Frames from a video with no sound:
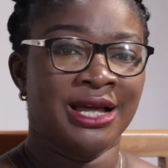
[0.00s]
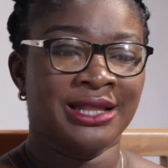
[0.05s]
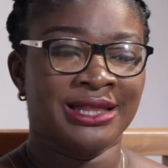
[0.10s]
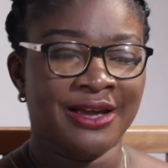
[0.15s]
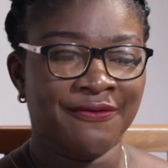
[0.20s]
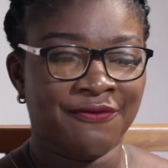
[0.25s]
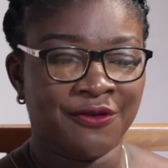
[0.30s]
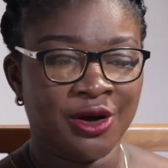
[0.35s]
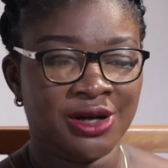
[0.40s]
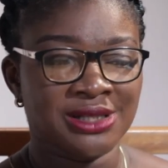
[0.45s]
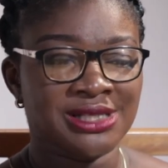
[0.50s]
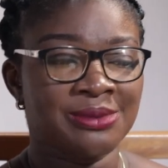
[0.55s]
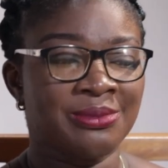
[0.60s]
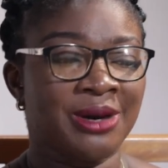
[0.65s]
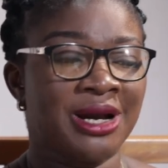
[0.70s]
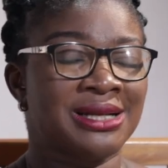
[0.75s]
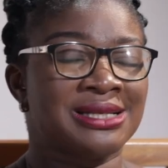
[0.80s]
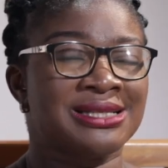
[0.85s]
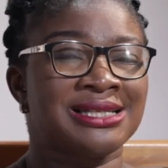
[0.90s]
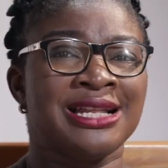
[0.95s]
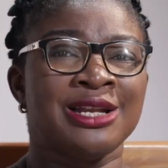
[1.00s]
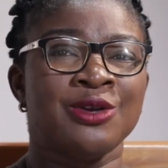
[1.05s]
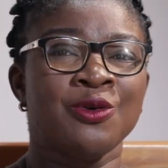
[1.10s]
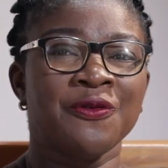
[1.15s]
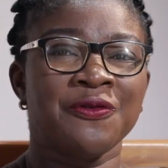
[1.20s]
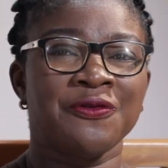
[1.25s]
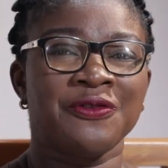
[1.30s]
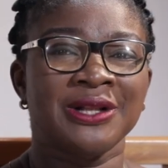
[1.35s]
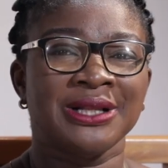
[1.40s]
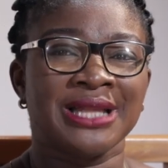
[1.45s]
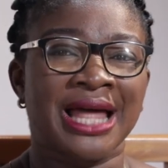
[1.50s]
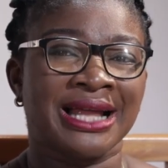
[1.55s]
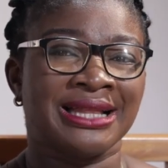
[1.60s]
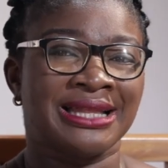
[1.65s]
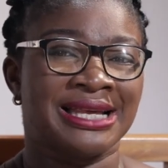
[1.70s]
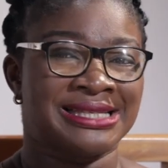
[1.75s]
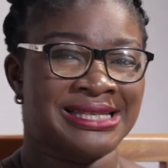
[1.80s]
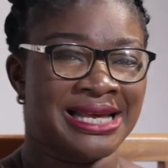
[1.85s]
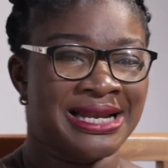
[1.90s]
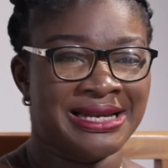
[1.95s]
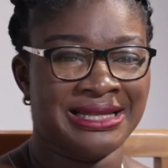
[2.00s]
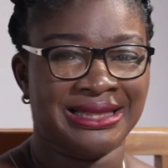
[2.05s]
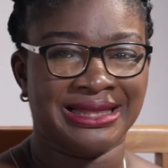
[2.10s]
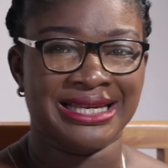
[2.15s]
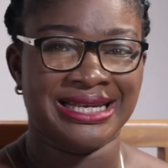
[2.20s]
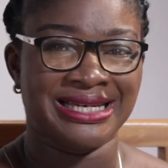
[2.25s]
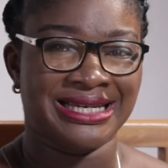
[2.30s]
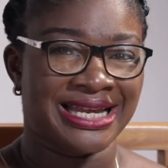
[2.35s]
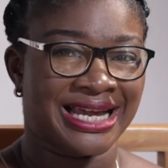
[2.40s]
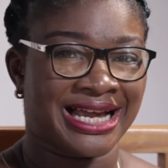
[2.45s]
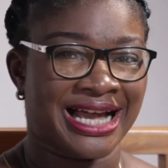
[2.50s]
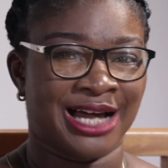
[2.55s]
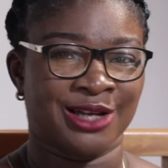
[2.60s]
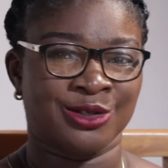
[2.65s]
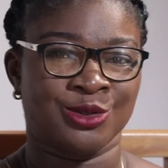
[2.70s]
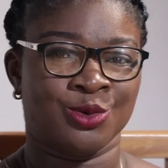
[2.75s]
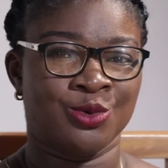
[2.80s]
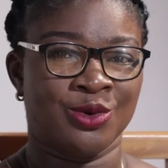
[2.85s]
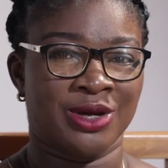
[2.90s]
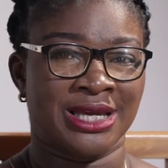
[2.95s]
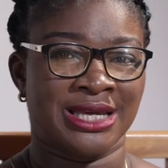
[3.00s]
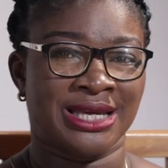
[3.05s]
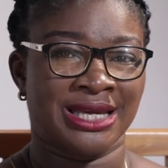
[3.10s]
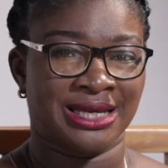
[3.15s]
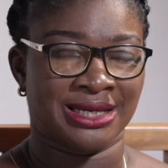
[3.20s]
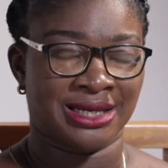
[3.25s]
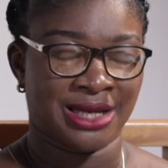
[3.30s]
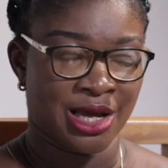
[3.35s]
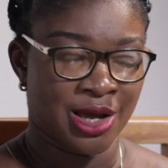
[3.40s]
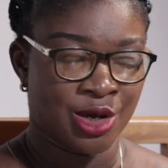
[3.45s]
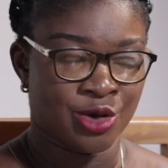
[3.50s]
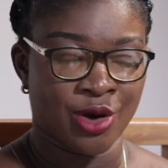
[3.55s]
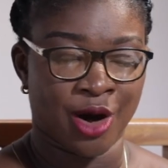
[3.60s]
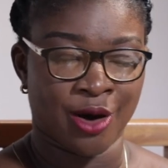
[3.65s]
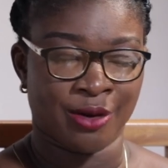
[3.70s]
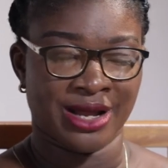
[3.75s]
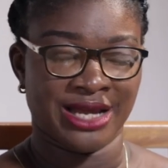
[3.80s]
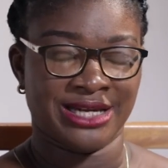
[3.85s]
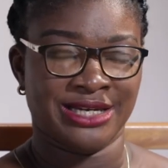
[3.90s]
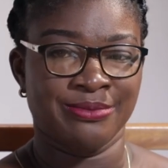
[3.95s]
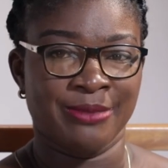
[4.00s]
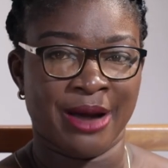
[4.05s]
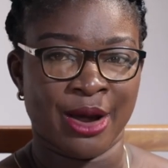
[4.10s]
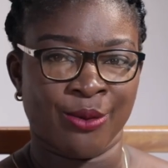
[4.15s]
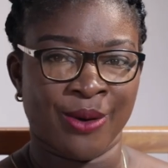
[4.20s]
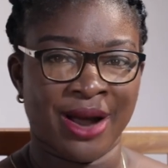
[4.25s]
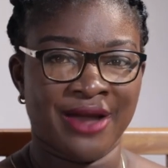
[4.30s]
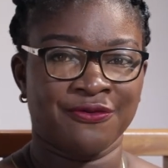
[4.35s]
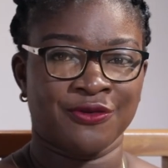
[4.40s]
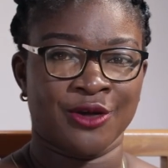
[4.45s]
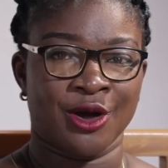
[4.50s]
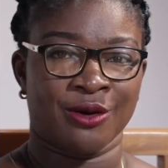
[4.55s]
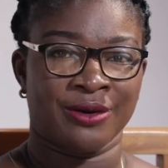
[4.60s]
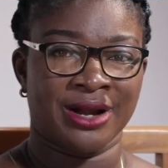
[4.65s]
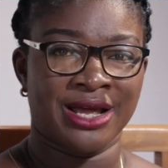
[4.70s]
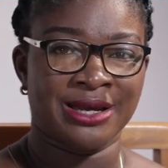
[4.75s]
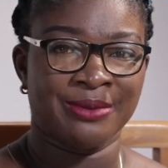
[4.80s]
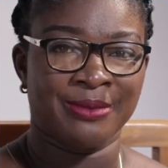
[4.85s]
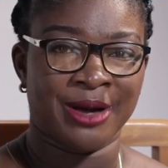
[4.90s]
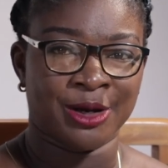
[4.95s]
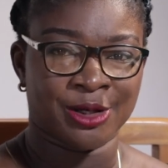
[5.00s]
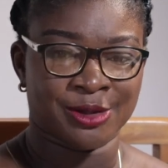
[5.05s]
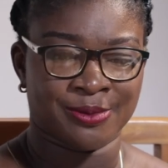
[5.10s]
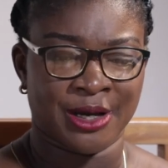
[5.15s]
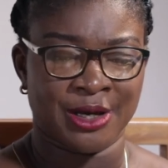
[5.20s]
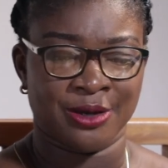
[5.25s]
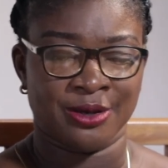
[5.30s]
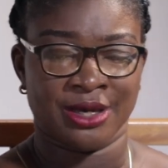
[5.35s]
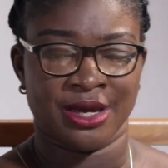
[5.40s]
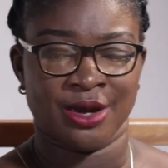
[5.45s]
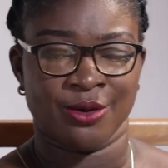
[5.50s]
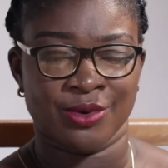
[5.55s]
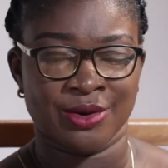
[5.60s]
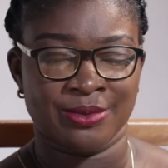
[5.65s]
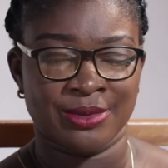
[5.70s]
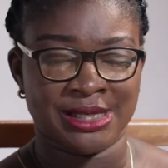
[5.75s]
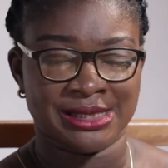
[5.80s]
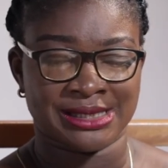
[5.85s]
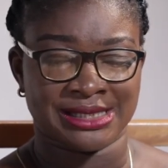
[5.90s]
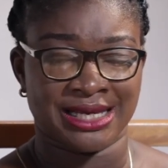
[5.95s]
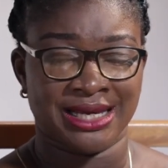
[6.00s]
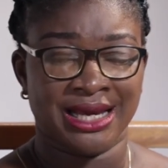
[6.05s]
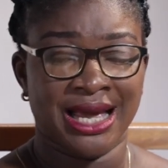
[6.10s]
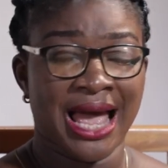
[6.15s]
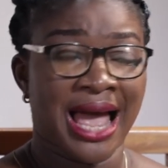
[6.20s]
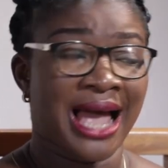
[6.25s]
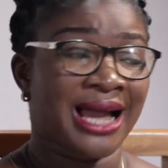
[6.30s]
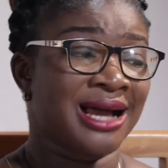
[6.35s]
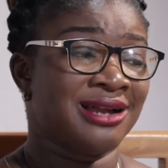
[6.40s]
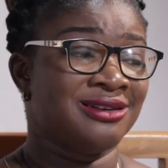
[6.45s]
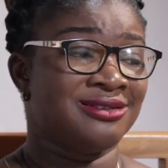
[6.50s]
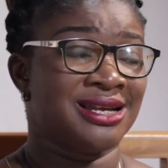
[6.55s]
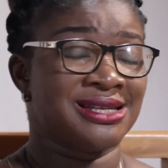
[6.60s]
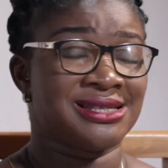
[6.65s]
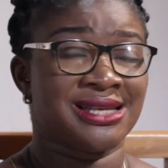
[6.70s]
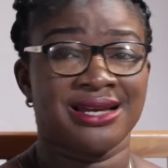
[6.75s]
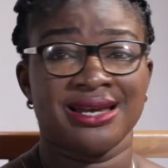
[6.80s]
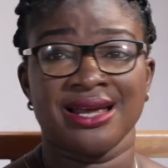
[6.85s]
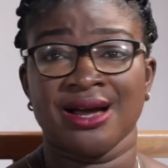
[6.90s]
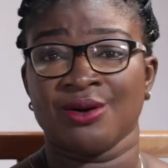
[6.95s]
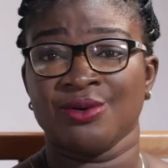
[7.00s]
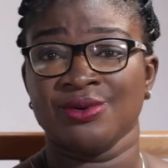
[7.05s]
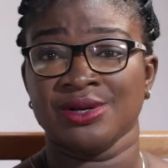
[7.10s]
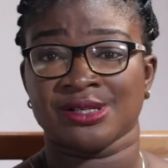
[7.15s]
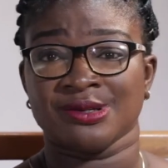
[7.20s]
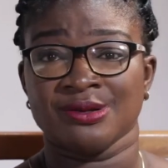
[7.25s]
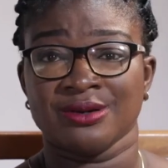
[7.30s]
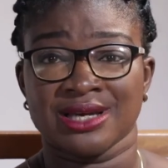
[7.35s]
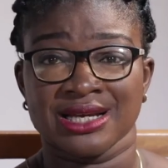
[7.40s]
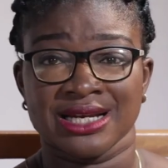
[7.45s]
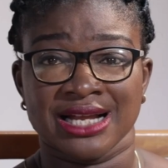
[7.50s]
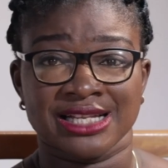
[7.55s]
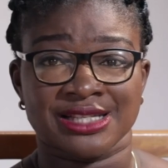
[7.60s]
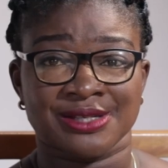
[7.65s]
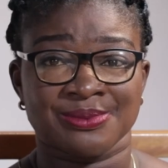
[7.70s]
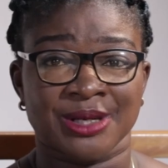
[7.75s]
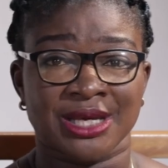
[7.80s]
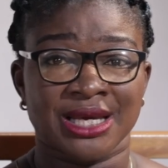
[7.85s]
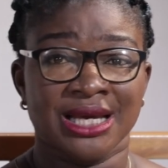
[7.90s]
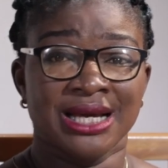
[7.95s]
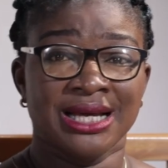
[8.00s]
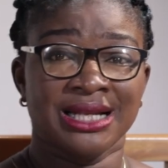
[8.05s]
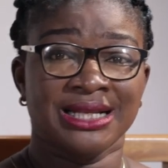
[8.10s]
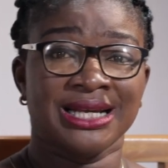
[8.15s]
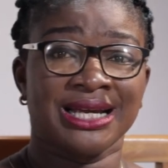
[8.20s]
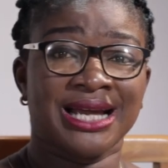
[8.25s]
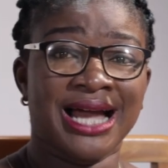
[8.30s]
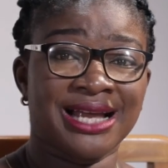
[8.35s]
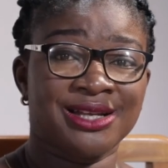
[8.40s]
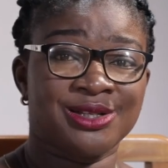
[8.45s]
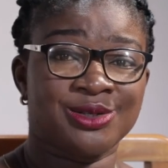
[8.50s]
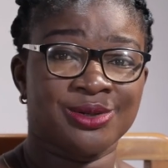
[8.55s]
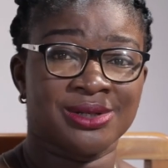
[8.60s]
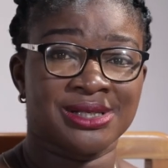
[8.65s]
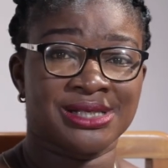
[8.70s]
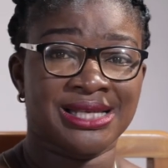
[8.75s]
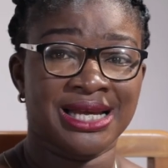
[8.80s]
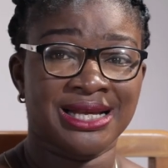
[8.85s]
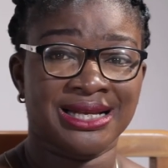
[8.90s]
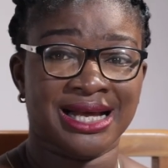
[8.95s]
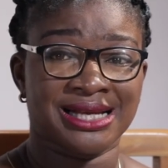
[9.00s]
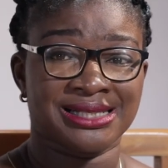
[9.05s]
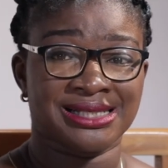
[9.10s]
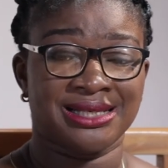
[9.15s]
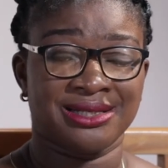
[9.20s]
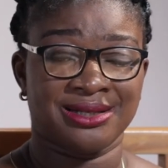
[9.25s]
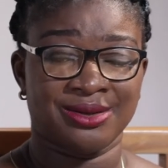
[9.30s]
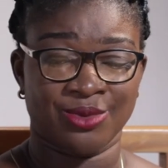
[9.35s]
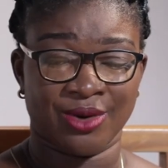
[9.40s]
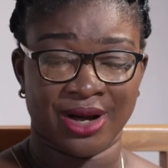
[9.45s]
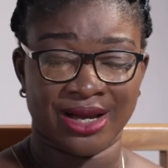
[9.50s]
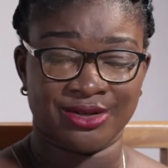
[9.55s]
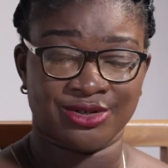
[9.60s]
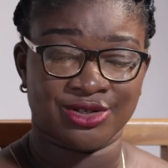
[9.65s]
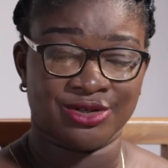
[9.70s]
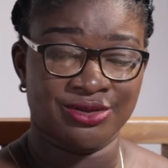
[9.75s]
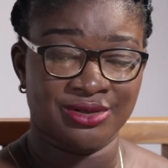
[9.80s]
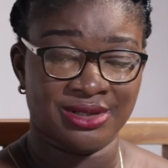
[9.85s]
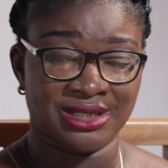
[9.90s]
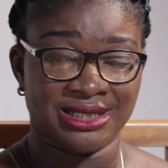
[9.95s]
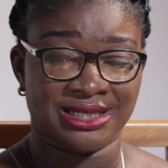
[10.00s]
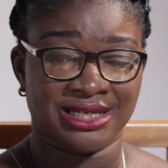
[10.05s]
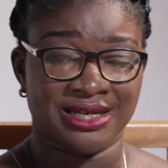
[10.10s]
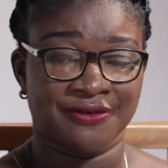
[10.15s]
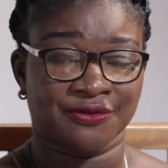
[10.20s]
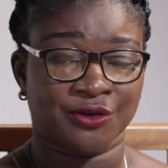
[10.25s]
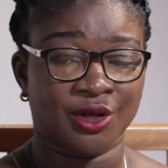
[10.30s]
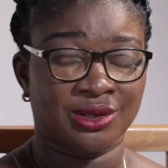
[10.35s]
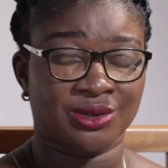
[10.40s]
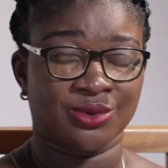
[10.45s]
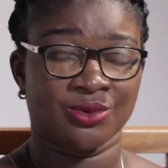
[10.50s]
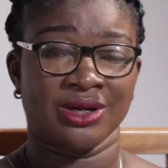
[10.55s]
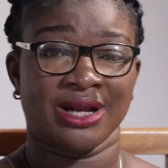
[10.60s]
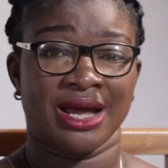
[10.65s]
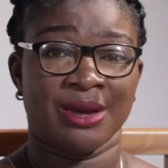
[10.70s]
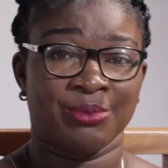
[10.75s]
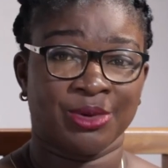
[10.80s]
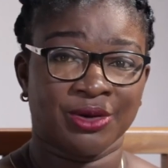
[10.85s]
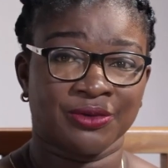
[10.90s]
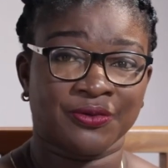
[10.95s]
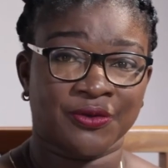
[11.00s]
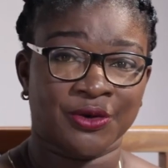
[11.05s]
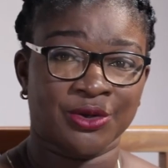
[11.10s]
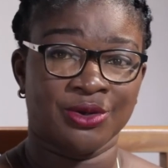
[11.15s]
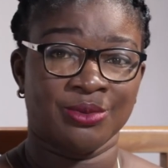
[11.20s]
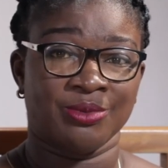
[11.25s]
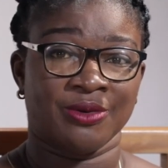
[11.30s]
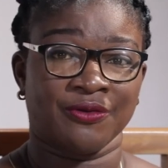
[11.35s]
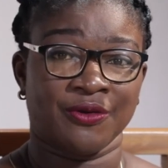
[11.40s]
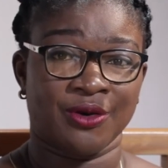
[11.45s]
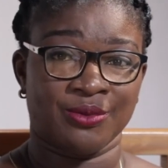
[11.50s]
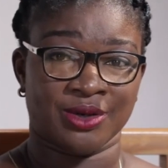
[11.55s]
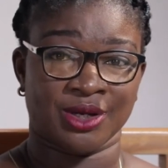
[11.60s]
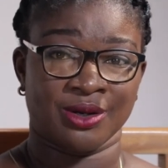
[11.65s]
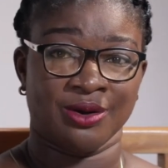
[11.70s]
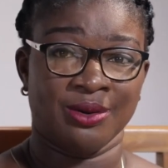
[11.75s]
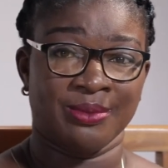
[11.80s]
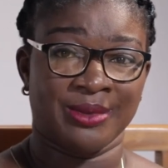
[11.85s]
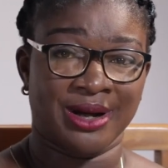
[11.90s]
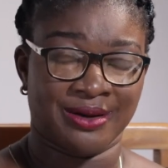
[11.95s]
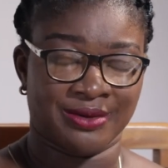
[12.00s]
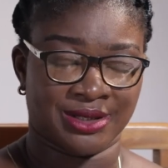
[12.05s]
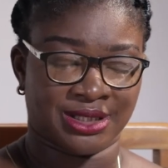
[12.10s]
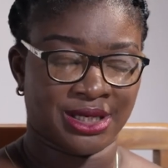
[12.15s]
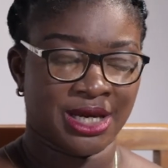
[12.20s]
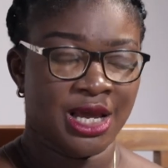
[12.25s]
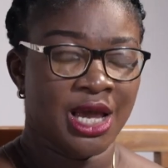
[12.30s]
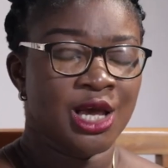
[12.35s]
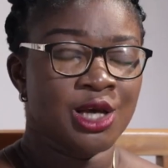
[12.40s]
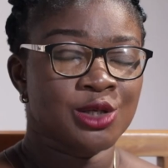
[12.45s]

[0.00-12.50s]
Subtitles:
They've gotten married. They don't feel like there's anything they can do again. Mm. You're already my wife. You're already my husband. You hear women say, I can dress anyhow. Who is looking at me? The guy too is saying that, see, why do you need gift? Or the one I bought for you before we got married.